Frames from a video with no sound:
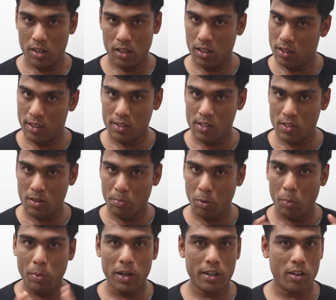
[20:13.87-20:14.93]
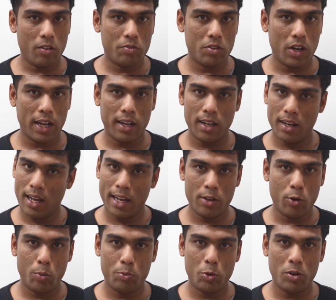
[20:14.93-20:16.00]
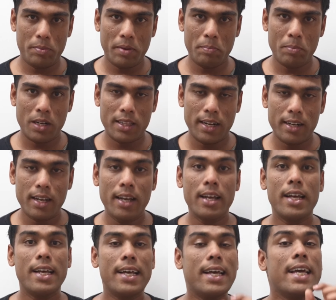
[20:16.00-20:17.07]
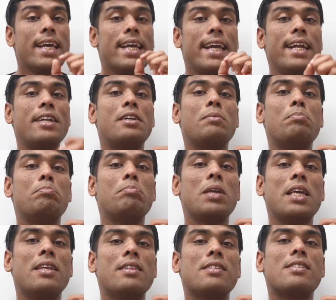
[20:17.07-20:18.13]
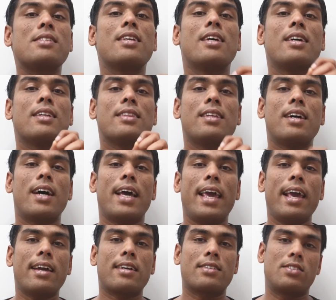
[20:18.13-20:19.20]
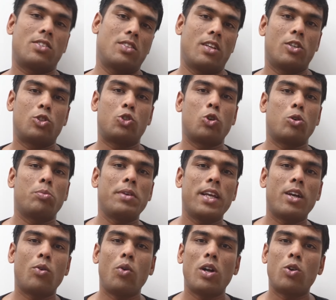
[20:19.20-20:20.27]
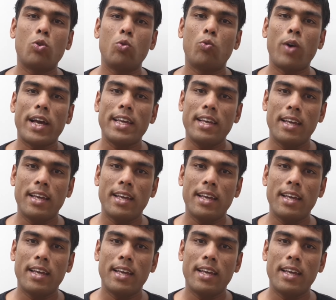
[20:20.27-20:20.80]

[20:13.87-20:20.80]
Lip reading: This is a property of triangle. I hope you remember that. It means the x should be equal to y.